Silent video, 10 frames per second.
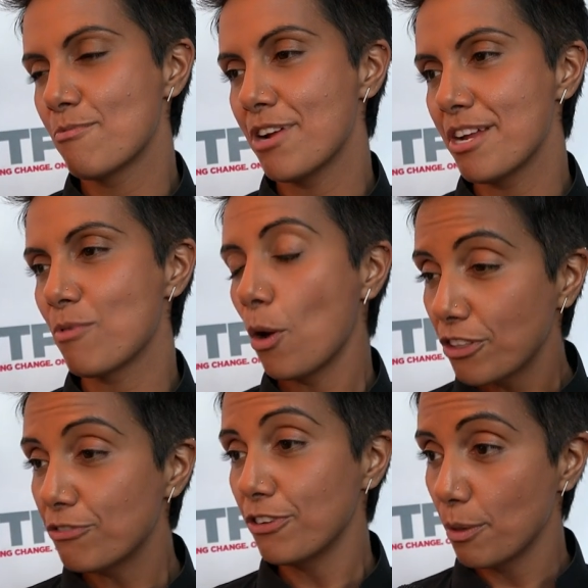We
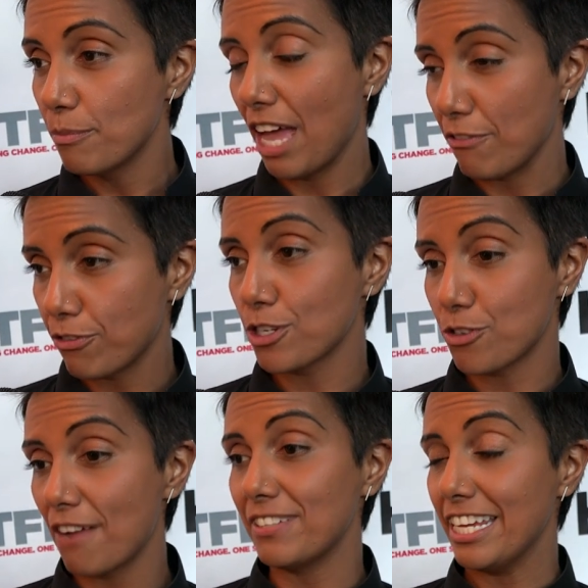wrote the film, that
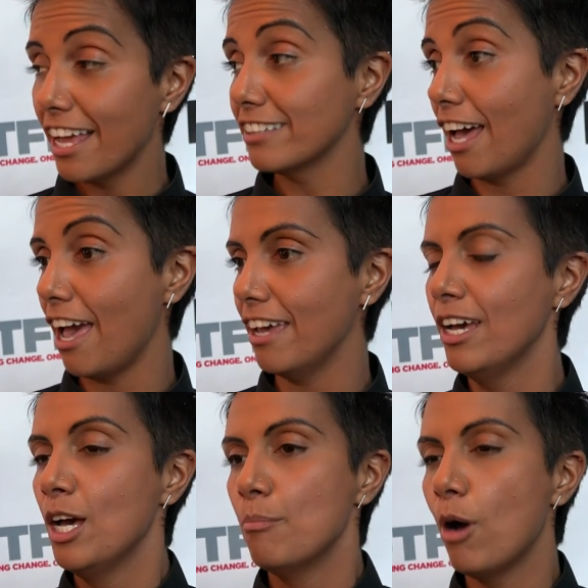first draft, in LA,
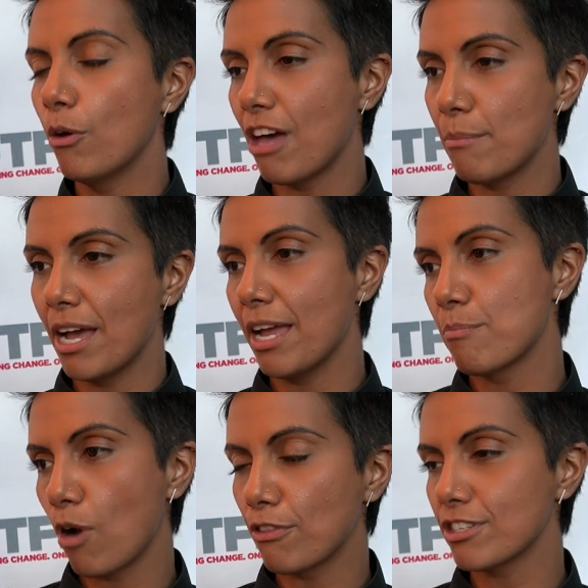both at my
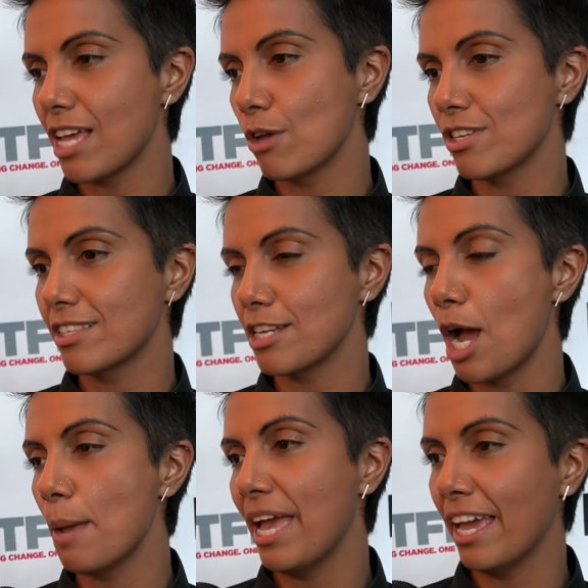brother's house at the
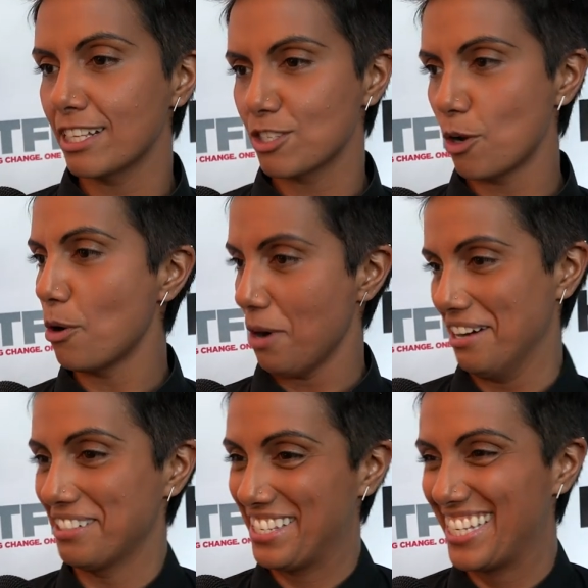time and at Soho
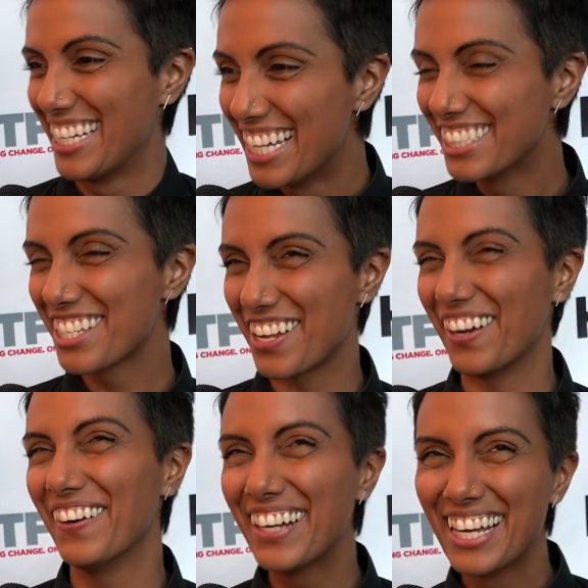House.
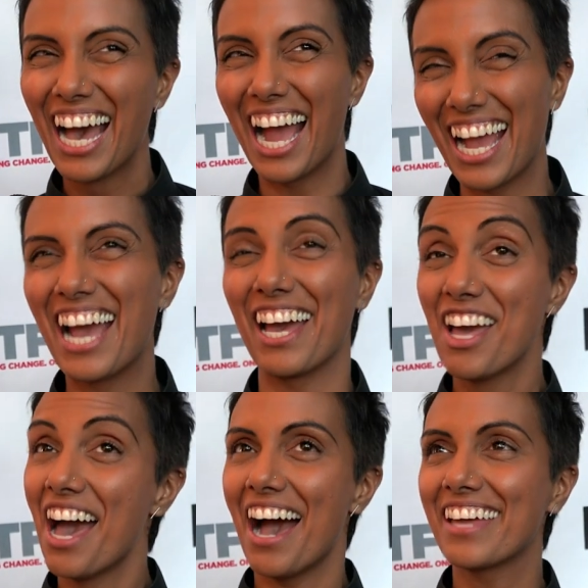So I
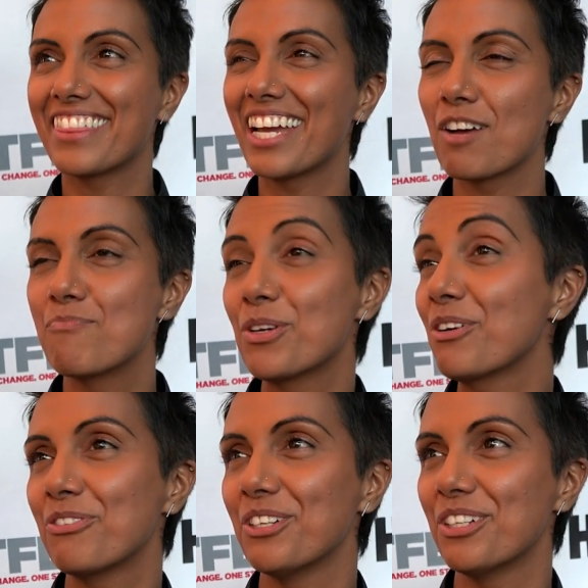thank a
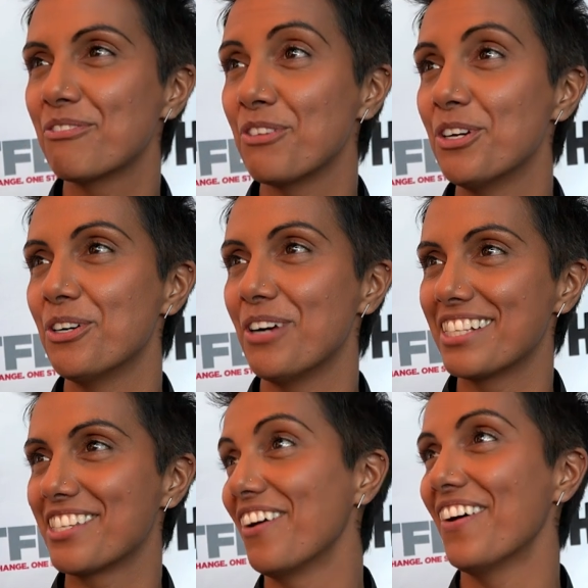beautiful view
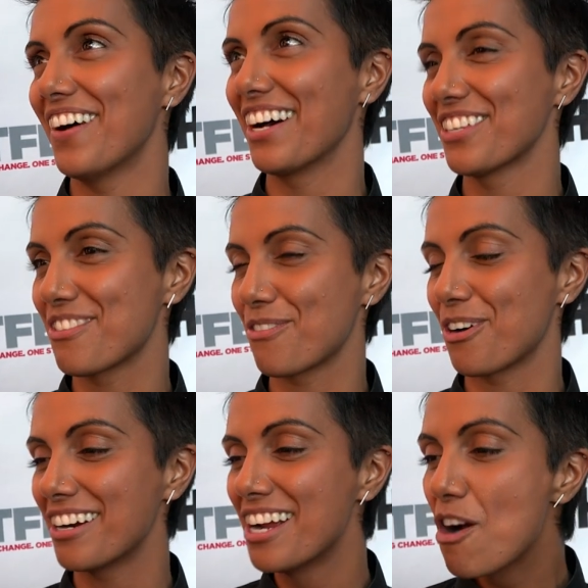in Soho House
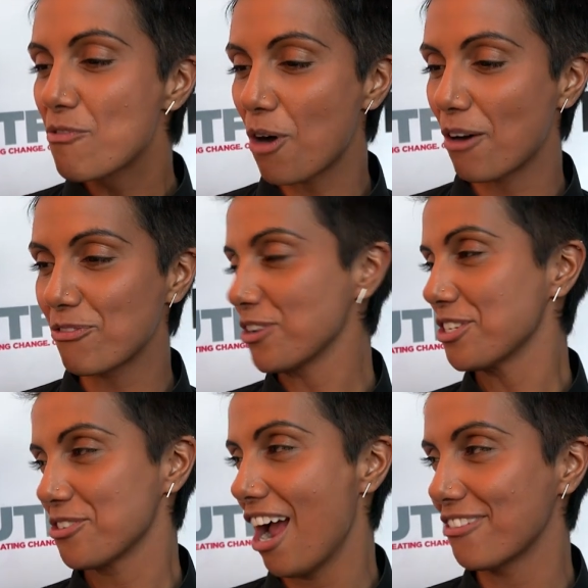for our
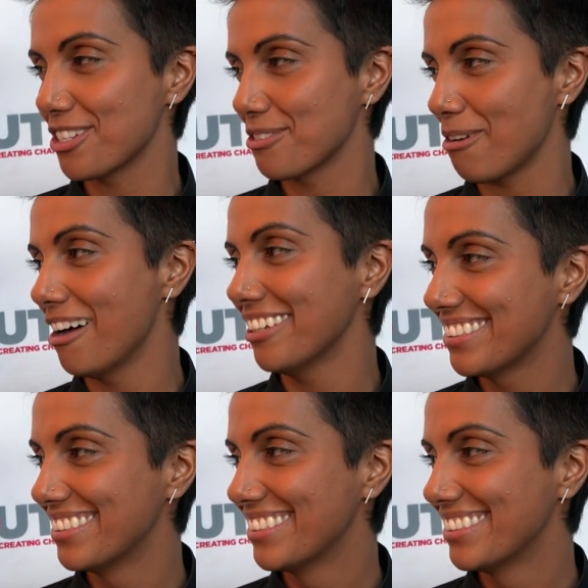first draft as well.